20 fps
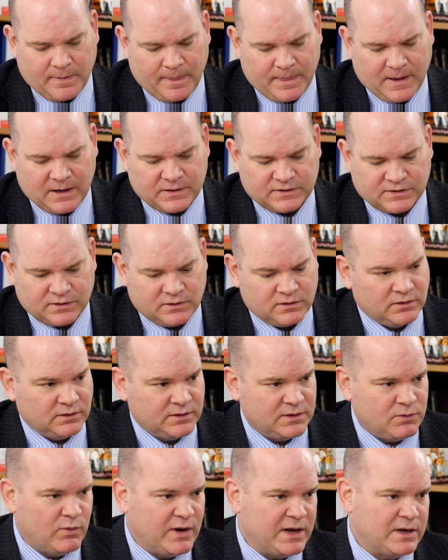And
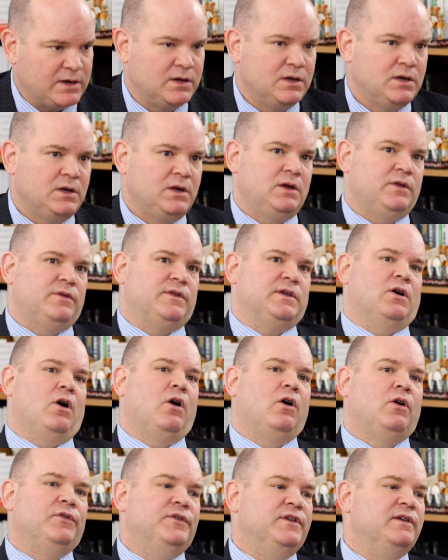certainly when the
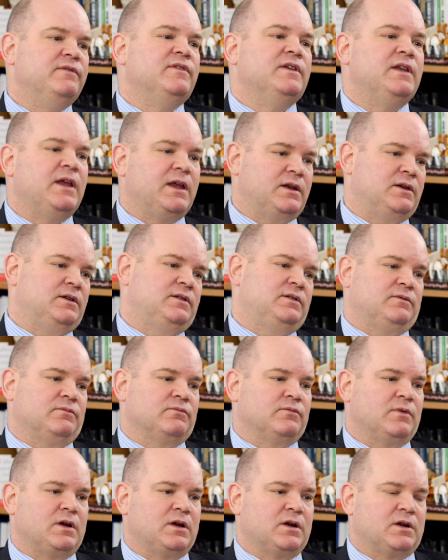all-dividend
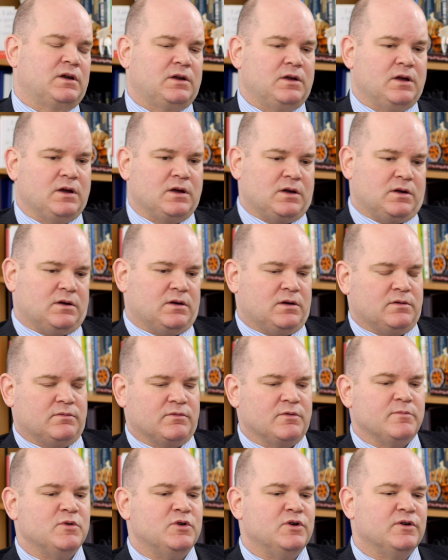
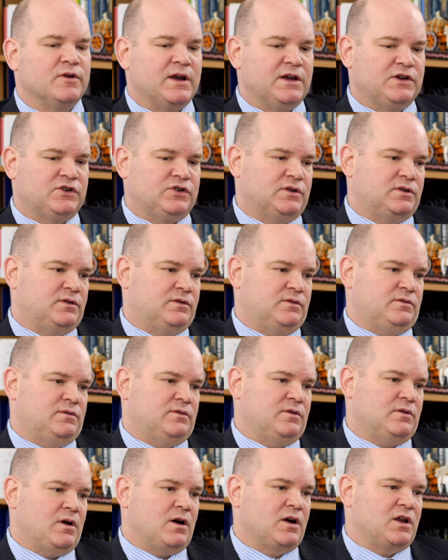remuneration
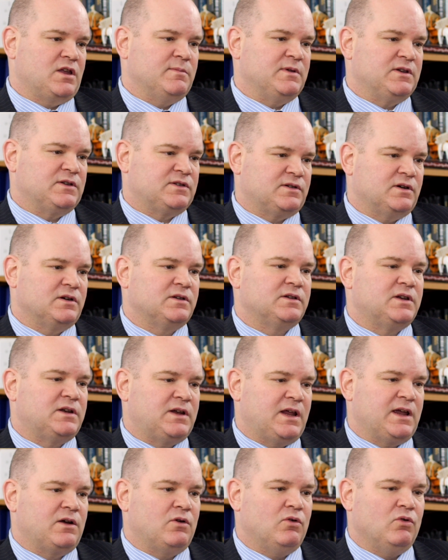argument started to
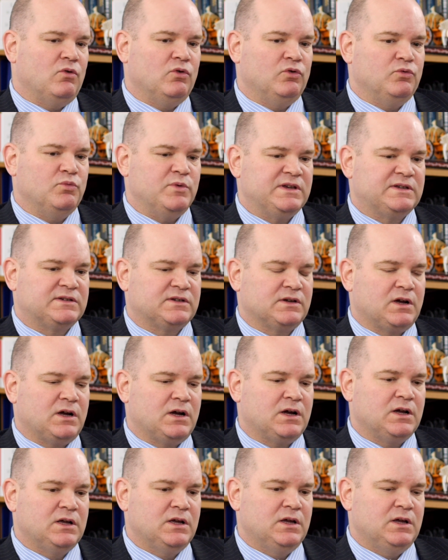take hold, we
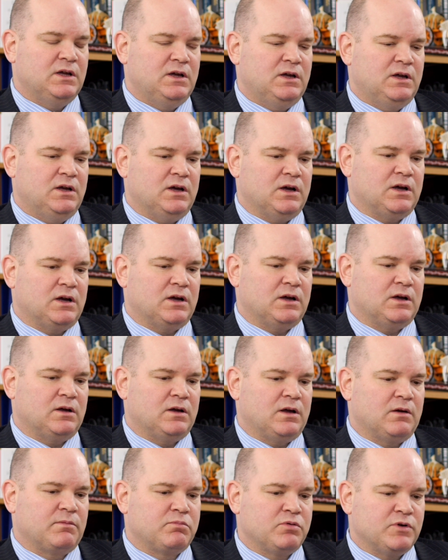saw
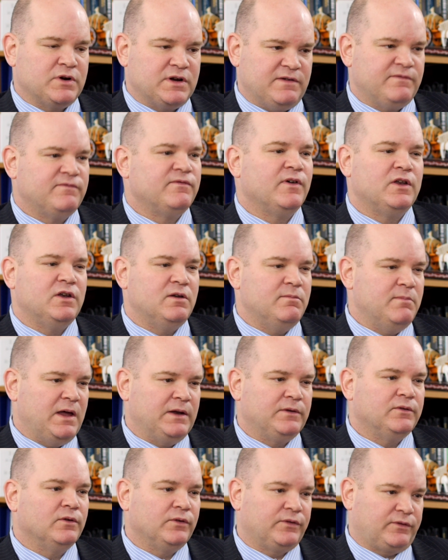a pretty
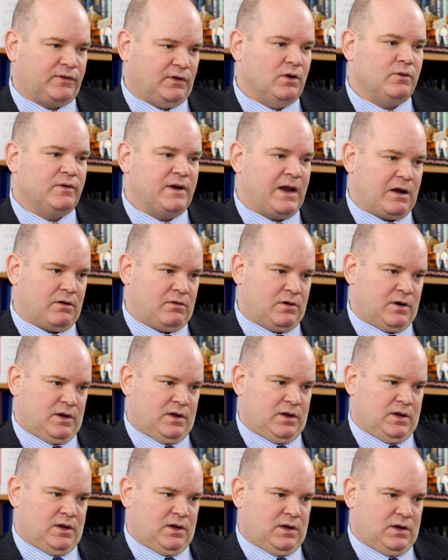fundamental slowdown
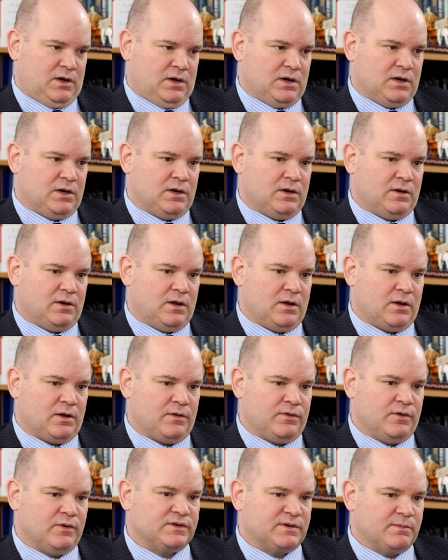in
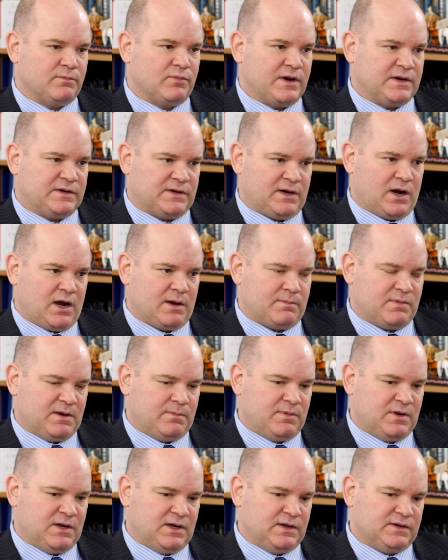those embracing
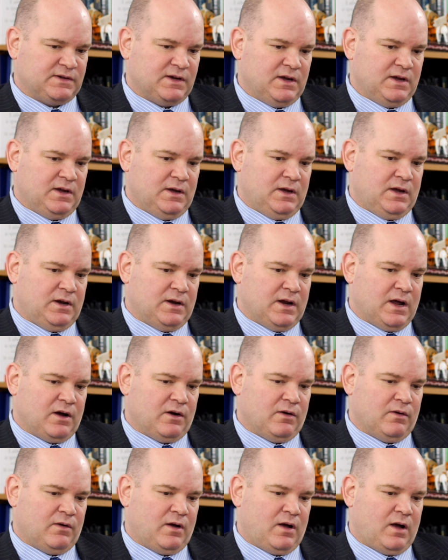IPPs.
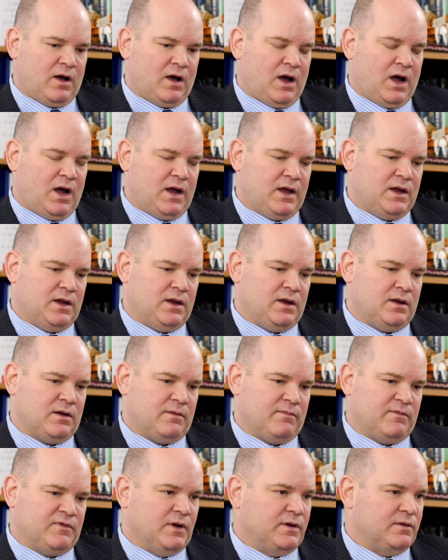Now, I
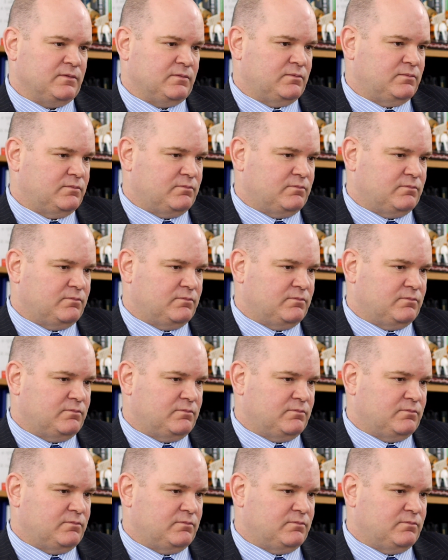have done,